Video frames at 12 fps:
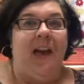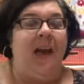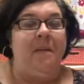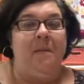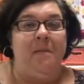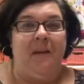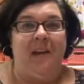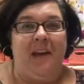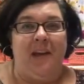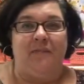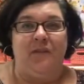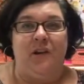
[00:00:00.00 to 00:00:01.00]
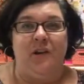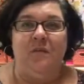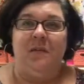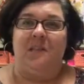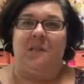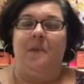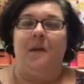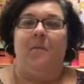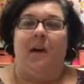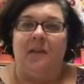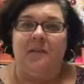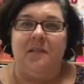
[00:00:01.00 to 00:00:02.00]
Happy Monday afternoon. It's been a
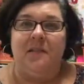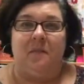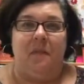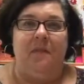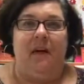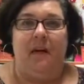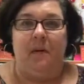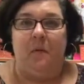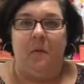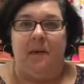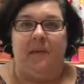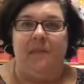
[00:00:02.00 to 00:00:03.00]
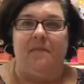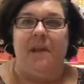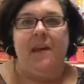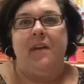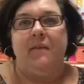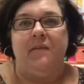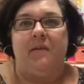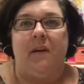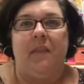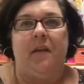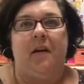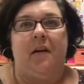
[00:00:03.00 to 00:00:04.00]
while since we've had a weekly video, so I
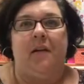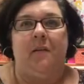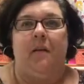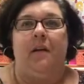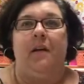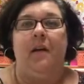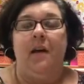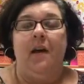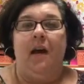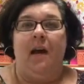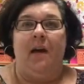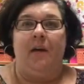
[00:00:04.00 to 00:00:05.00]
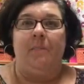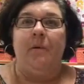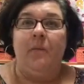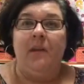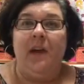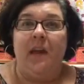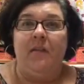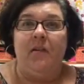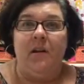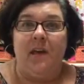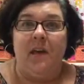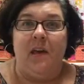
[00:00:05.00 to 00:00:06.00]
thought I would put one together
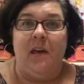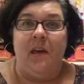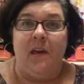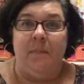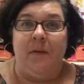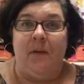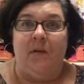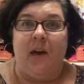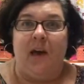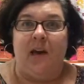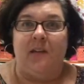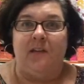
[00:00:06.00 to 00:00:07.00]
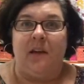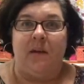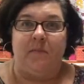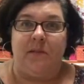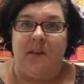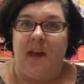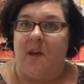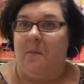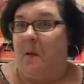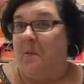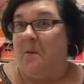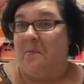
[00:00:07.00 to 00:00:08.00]
to keep you guys up to date
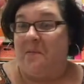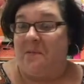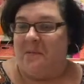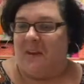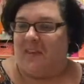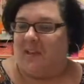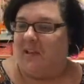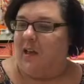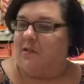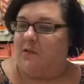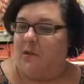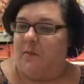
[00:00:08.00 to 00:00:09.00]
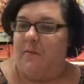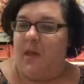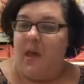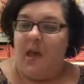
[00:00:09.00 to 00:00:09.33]
about what we're doing in the classroom.